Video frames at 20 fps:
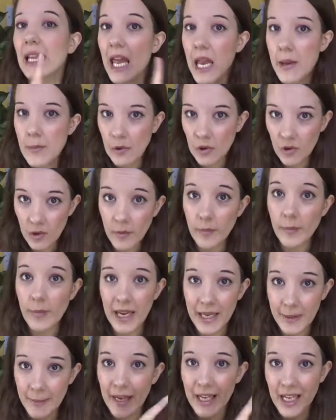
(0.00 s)
label
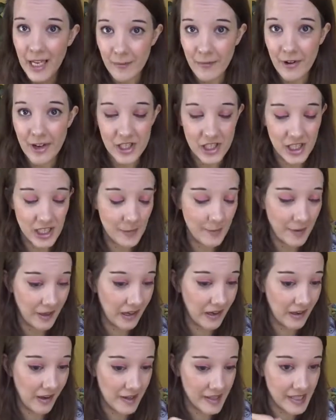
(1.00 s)
my makeup brushes
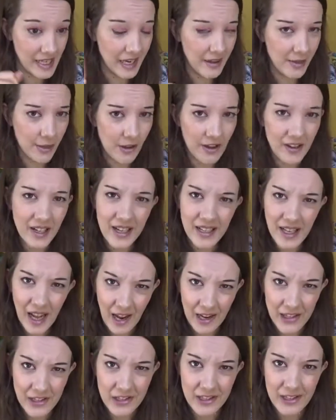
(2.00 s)
because I thought I'd
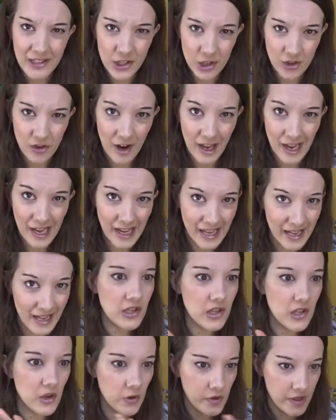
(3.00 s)
actually try
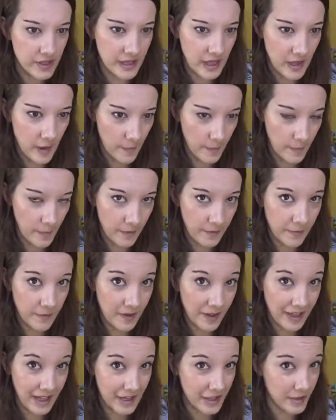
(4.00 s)
using them
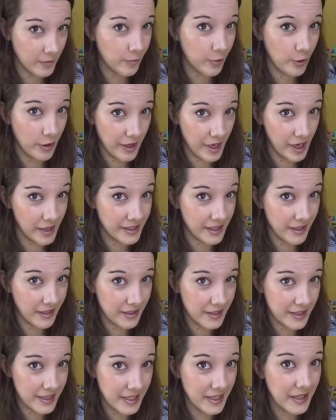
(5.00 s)
for the actual
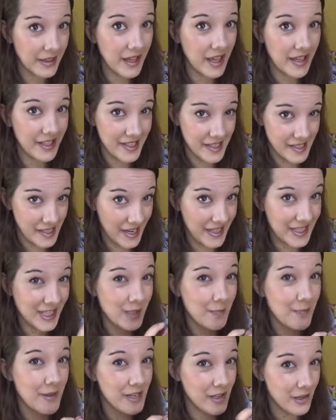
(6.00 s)
product they're designed
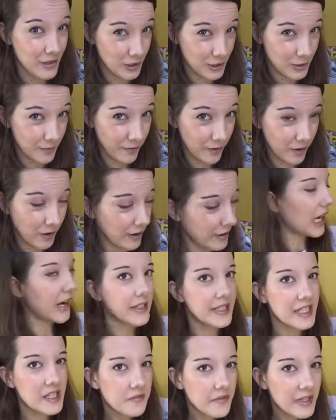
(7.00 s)
to be used for. Now,
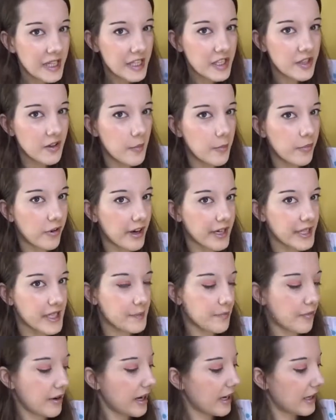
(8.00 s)
I didn't really do a
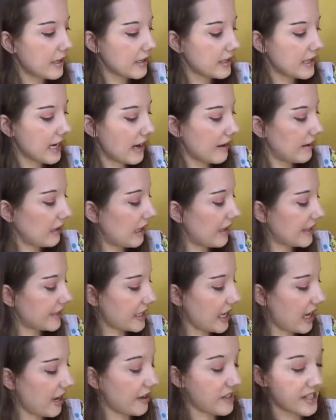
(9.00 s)
price breakdown
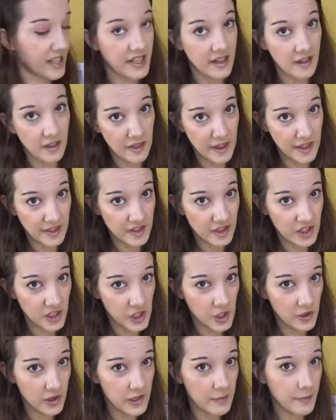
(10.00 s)
last time because I didn't think to
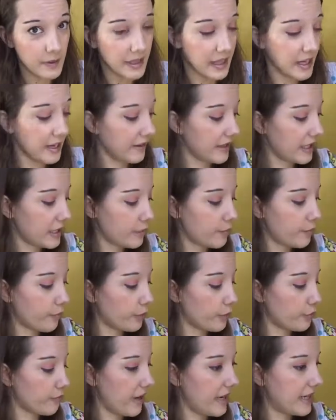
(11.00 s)
do it, but yeah, this
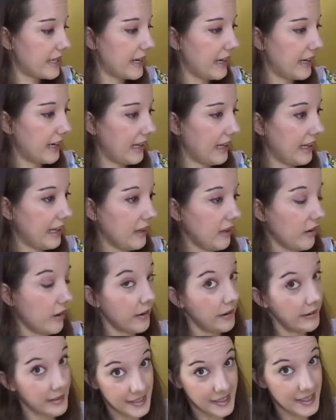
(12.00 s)
was retailing,
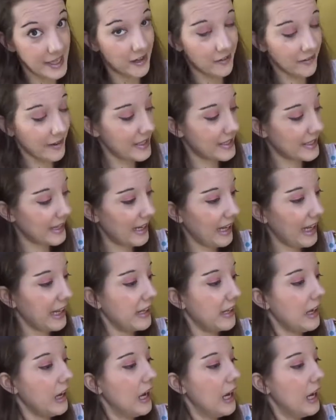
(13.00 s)
or is still
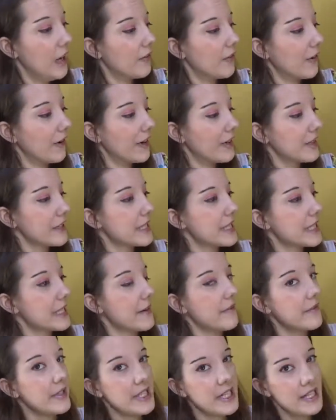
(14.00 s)
retailing, for
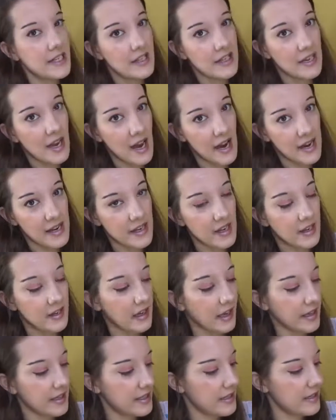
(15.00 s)

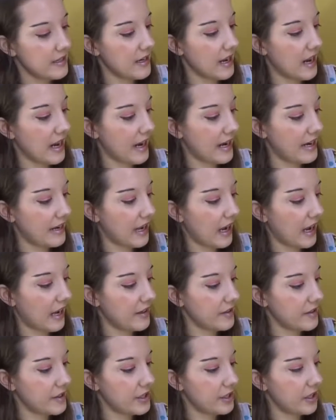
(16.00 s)
$79.99,
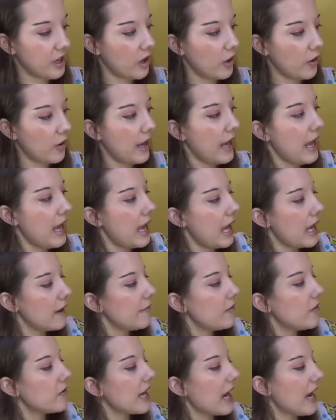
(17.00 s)
and so
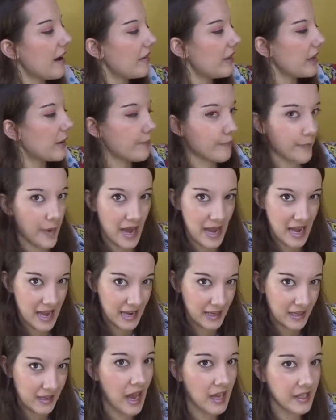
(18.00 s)
if you count the
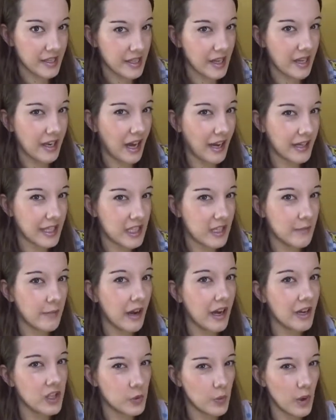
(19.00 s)
bag as an item
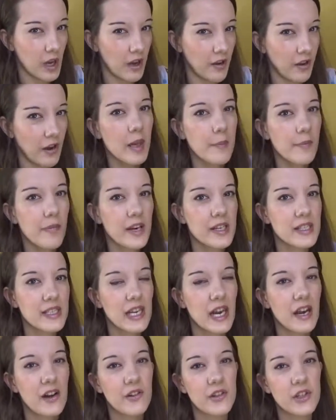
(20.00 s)
as well, that breaks
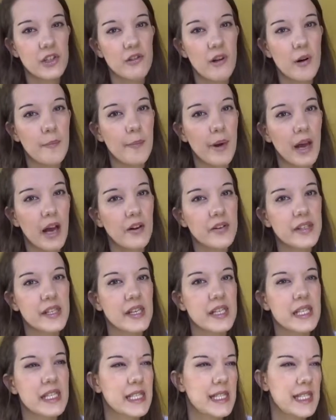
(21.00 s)
down to about
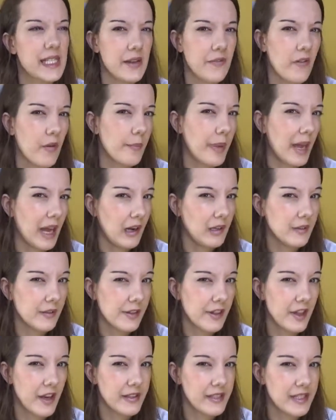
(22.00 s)

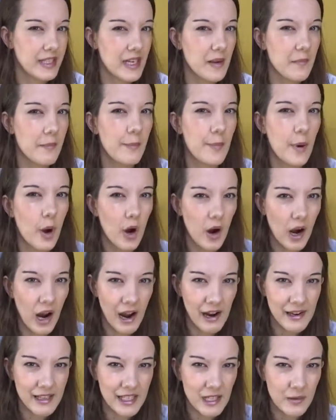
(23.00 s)
£7.30 per
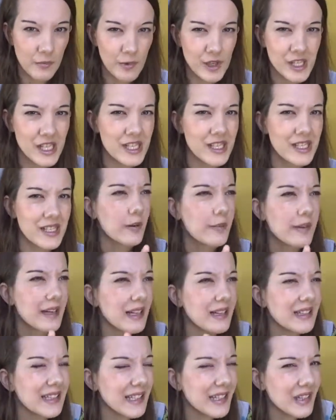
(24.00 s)
item, which is probably
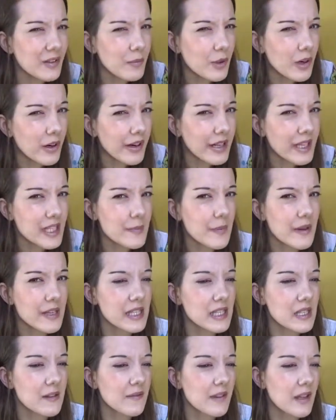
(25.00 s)
a little more
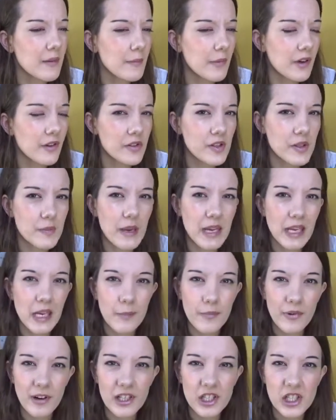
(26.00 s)
expensive than most
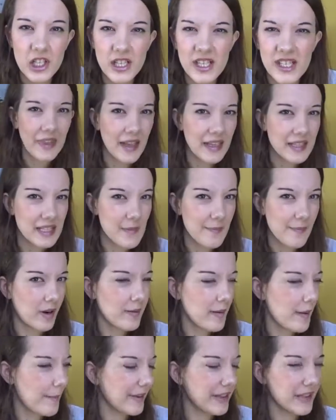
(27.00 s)
makeup brushes. That's
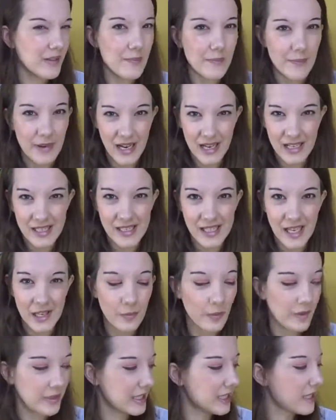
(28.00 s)
probably about the max
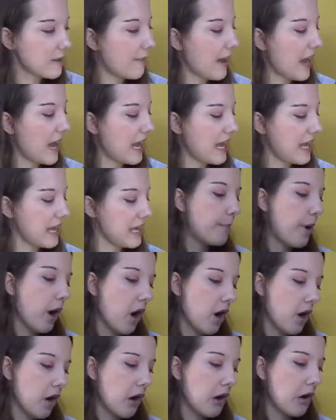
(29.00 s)
I'd want to pay
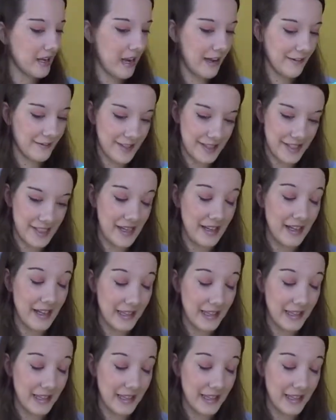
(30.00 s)
per. After saying